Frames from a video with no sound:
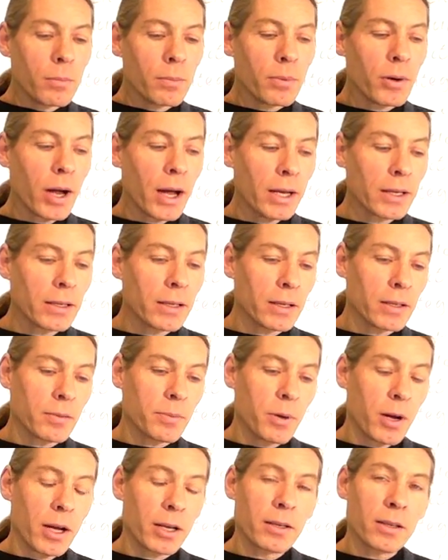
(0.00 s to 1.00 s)
Practice,
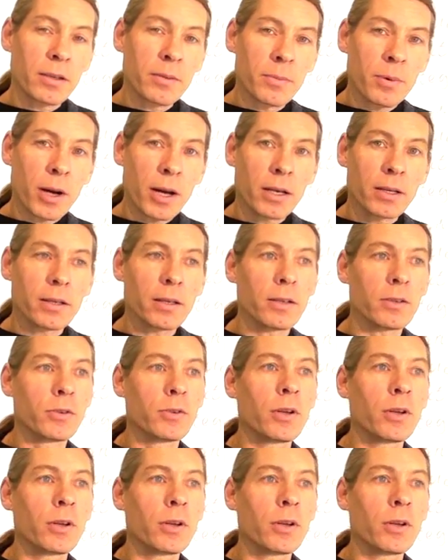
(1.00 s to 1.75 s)
practice, practice.